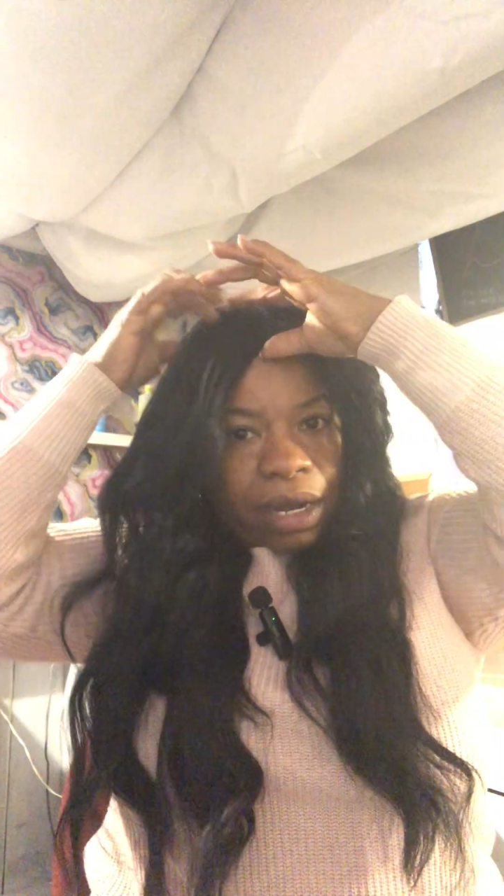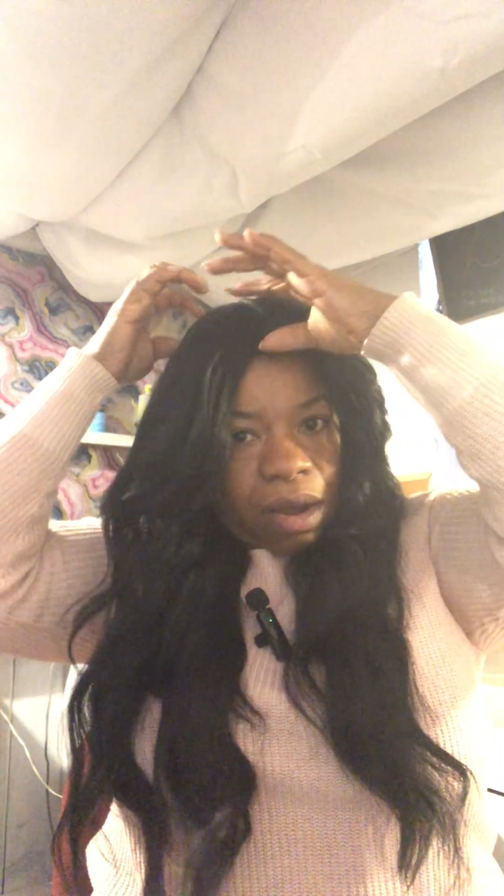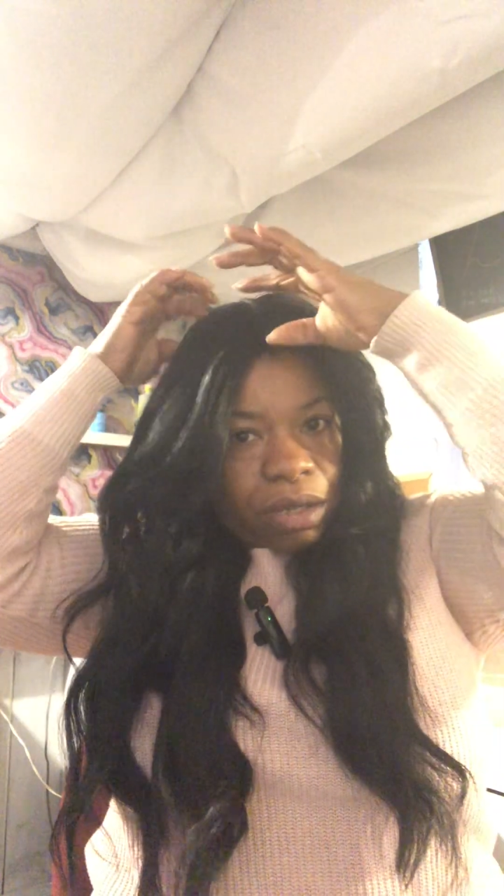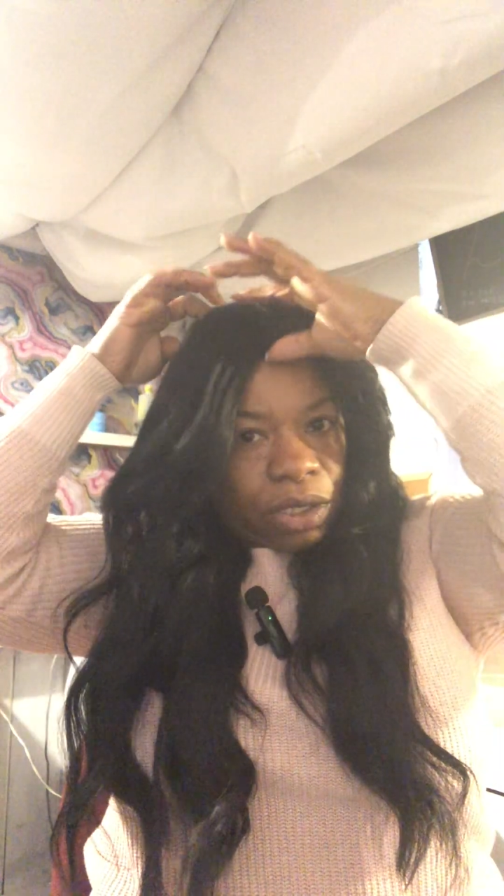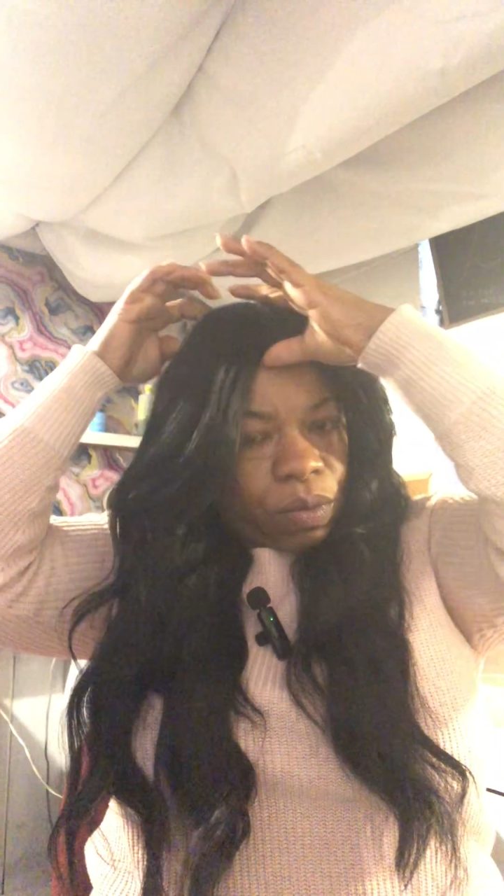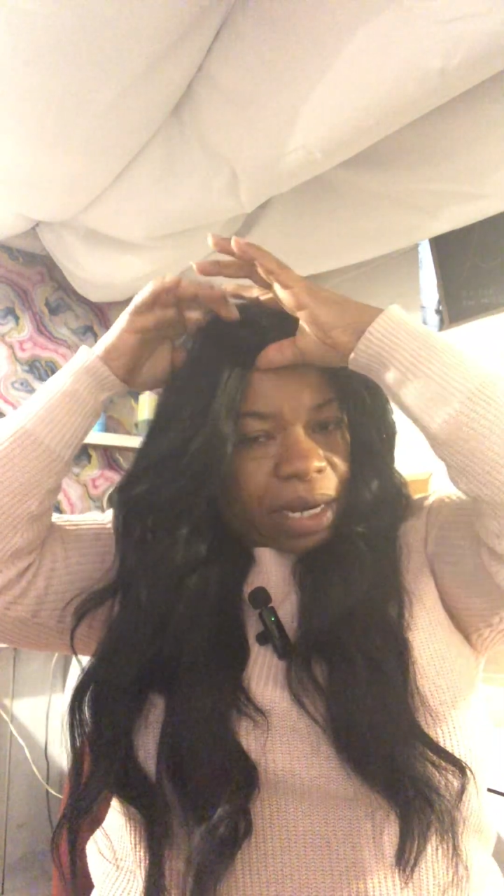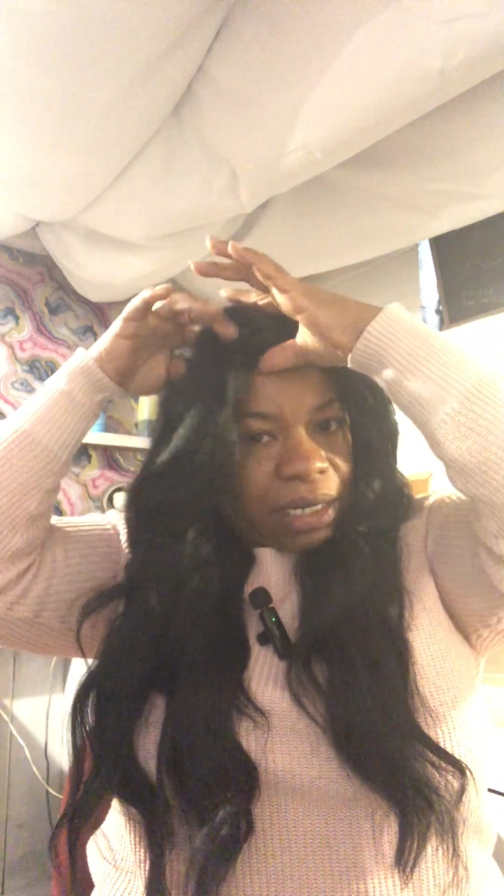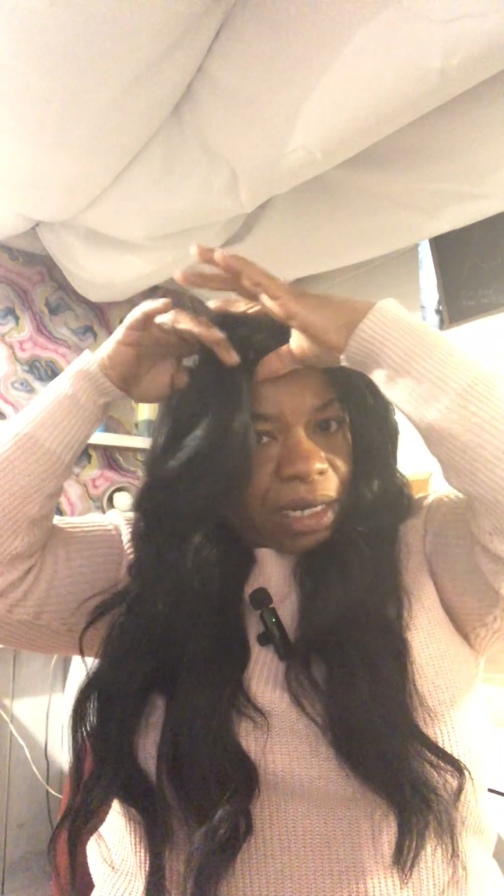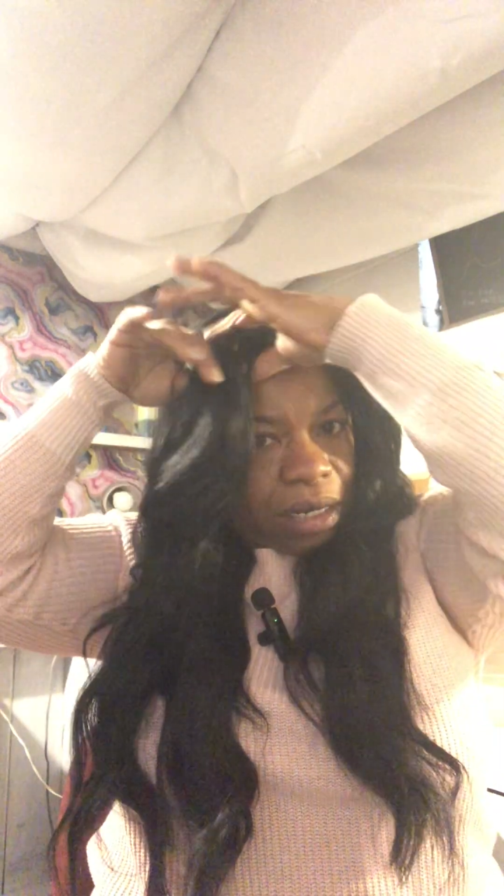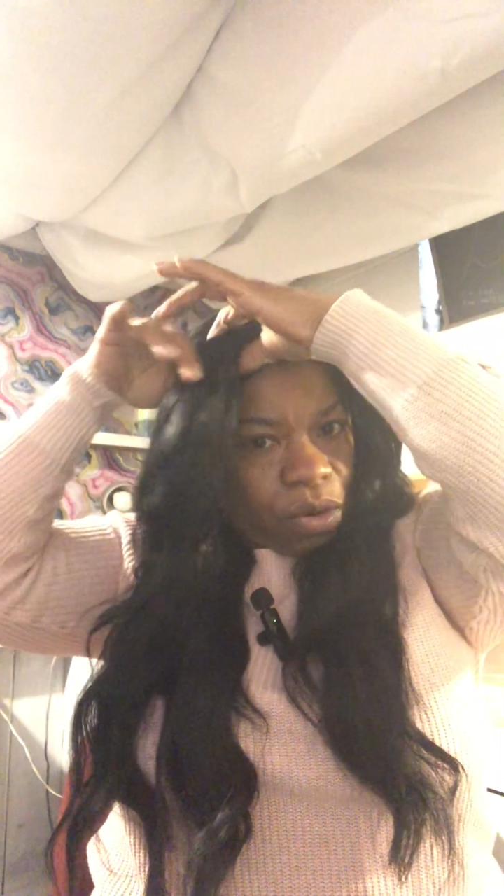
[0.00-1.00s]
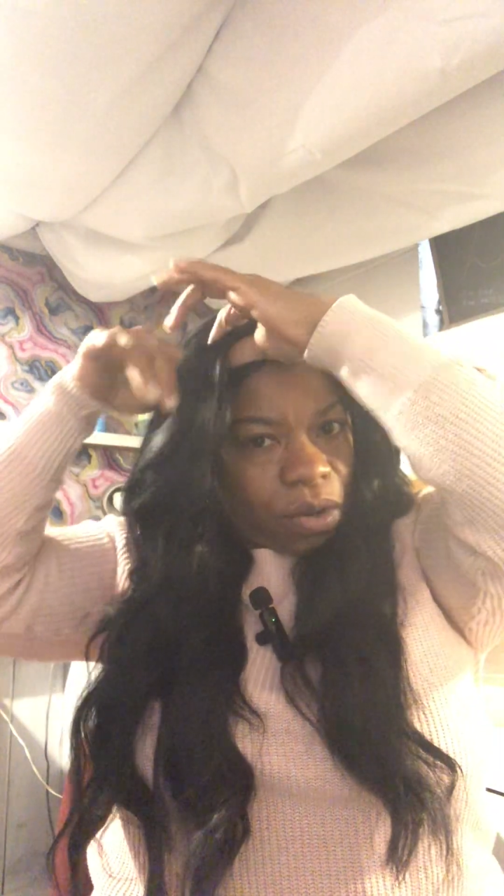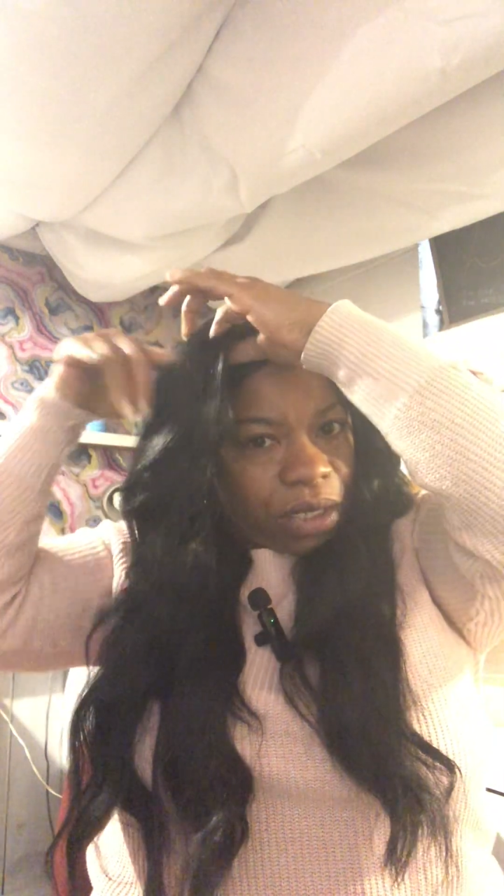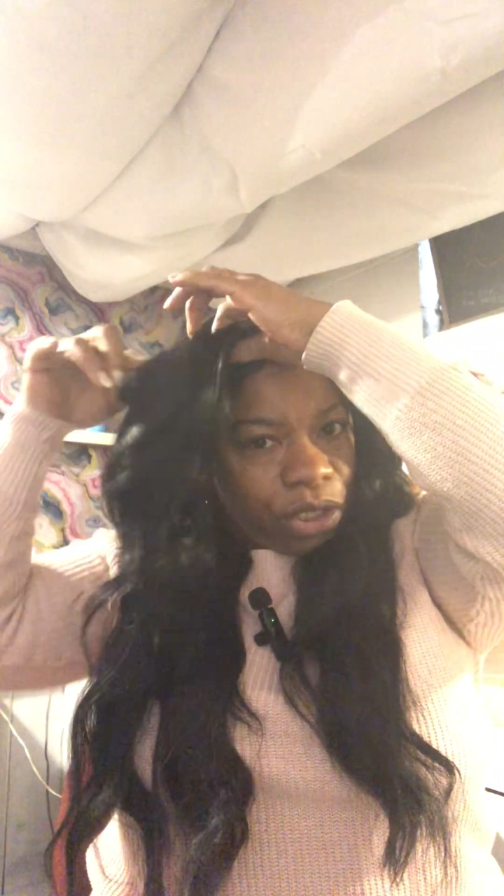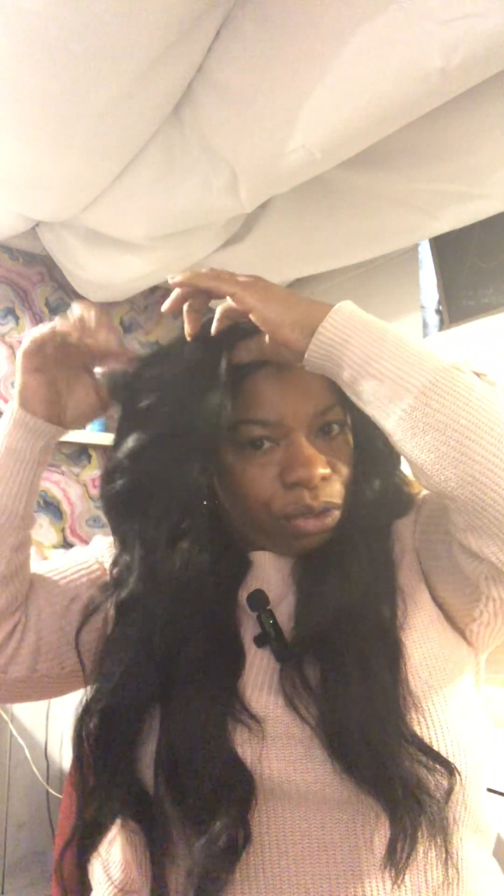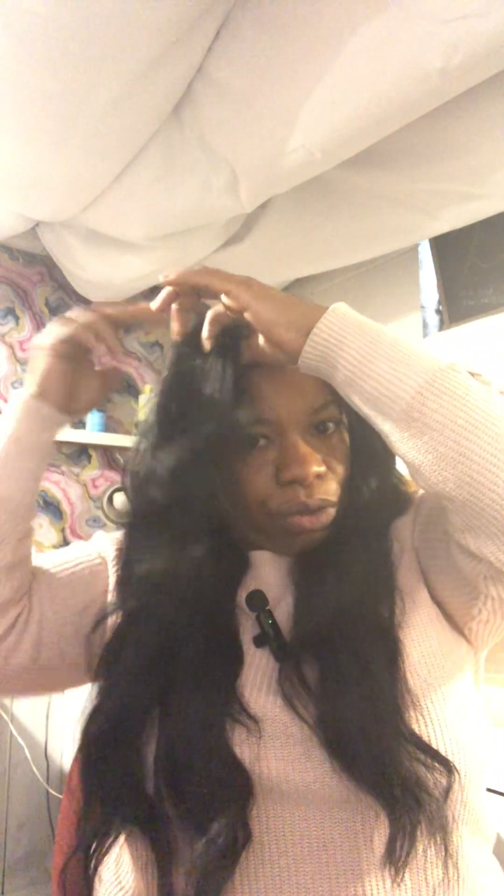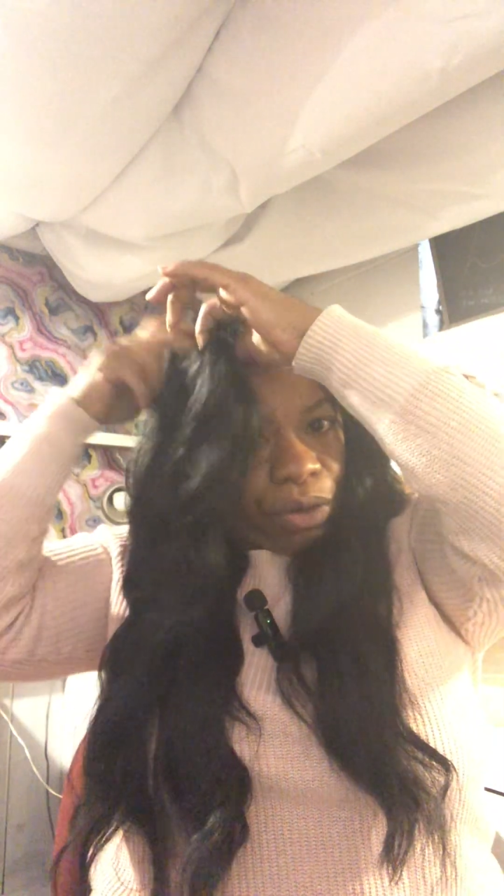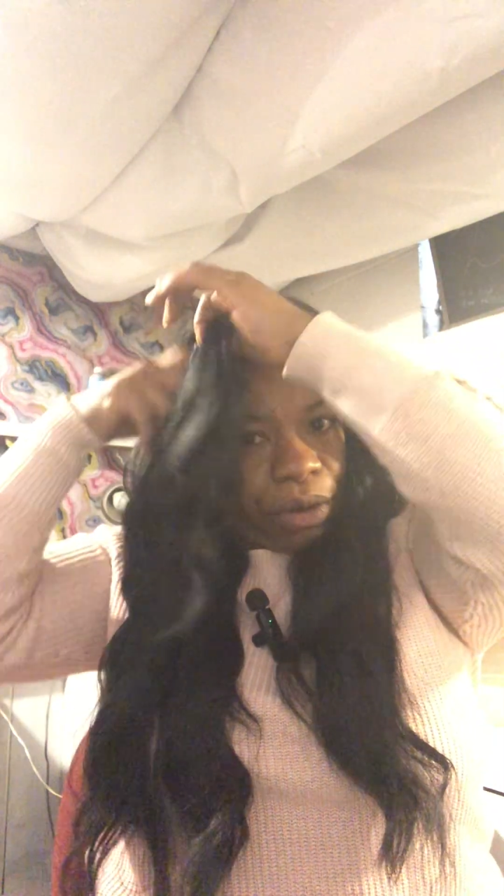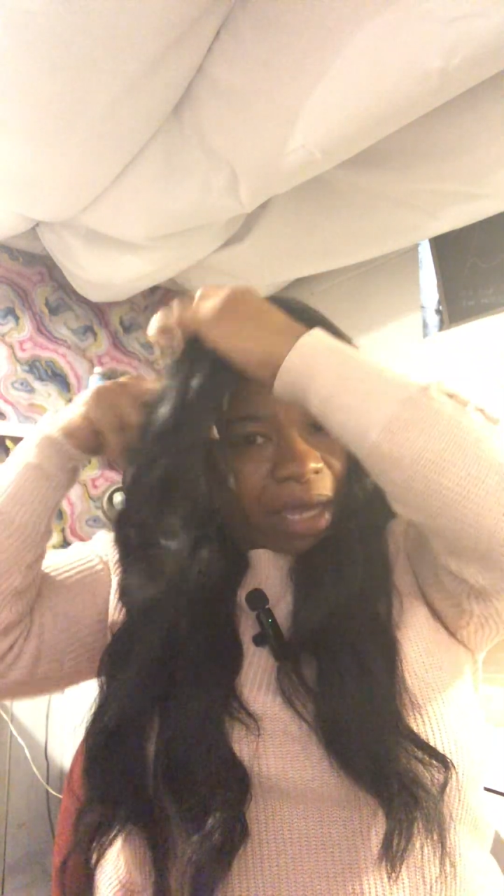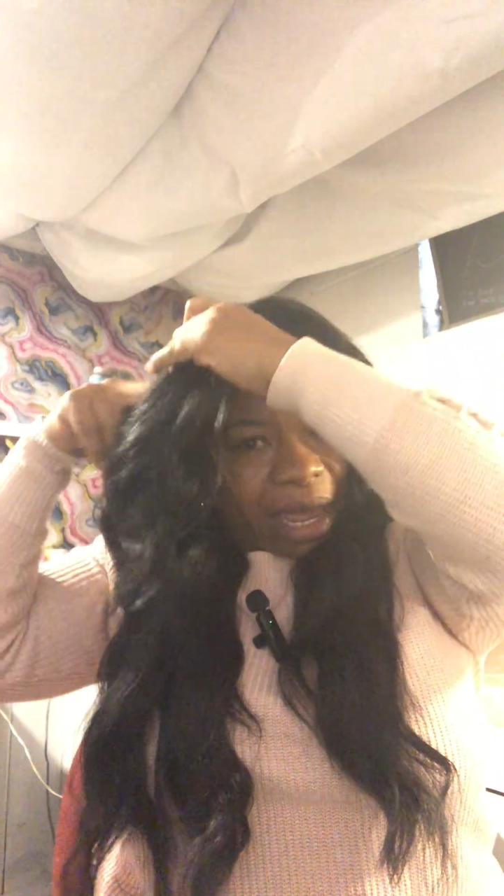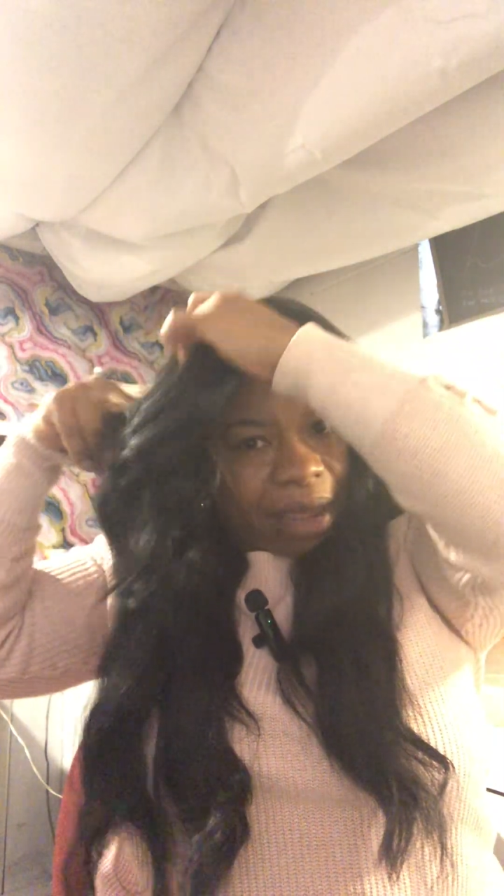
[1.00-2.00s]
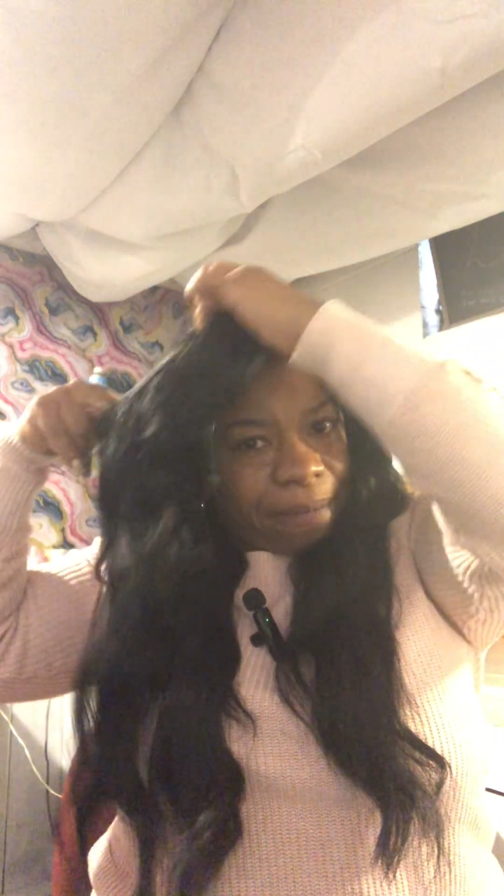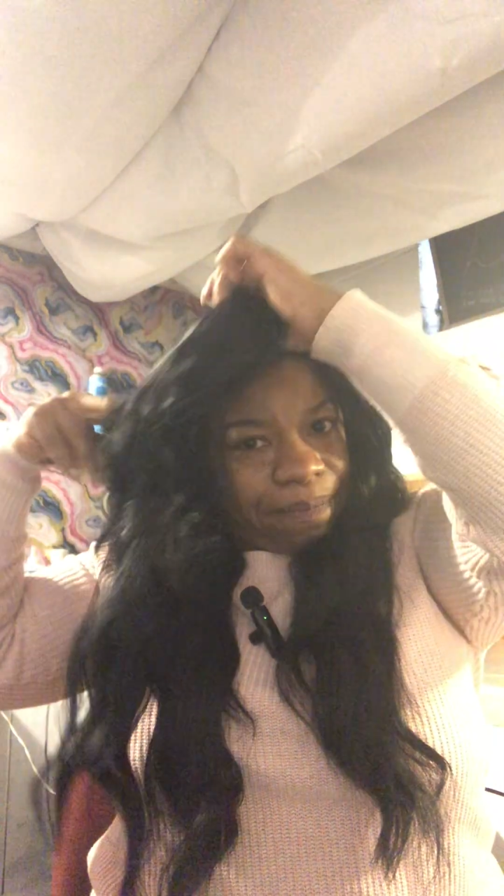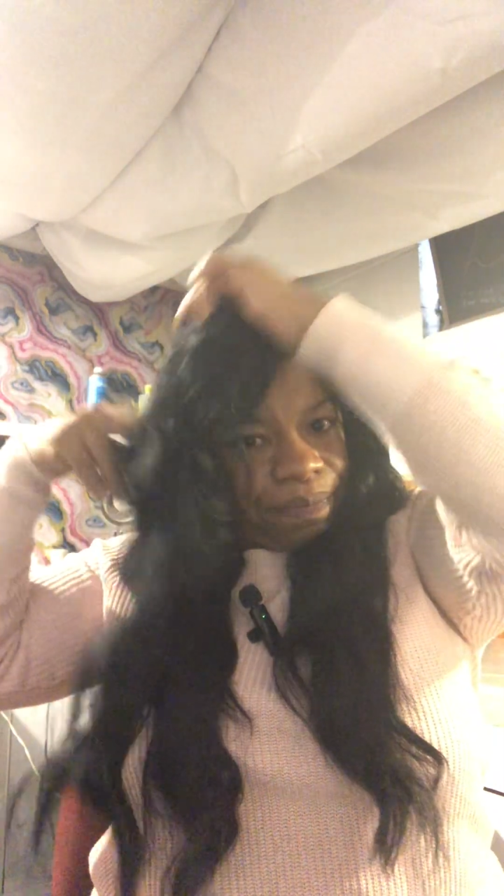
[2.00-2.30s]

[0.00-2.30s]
and also what I did in order to create,